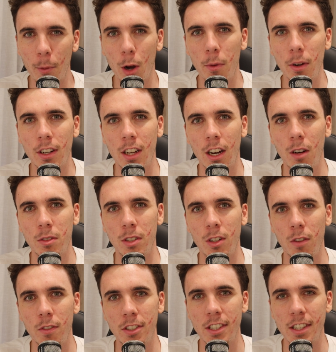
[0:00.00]
moment. Carlton,
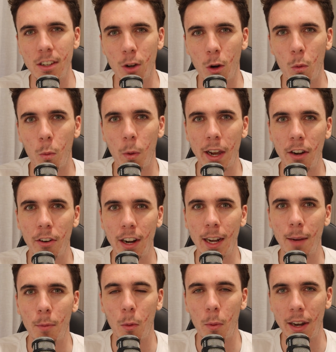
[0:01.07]
obviously, you got
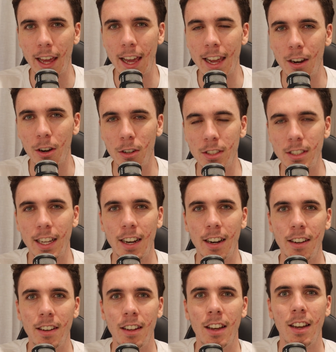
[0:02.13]
Wiedering, but when he goes
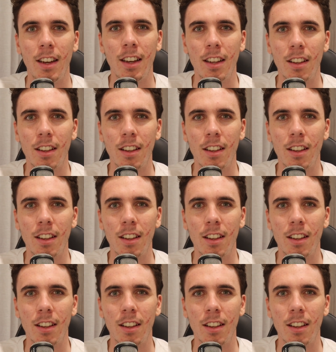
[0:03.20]
down,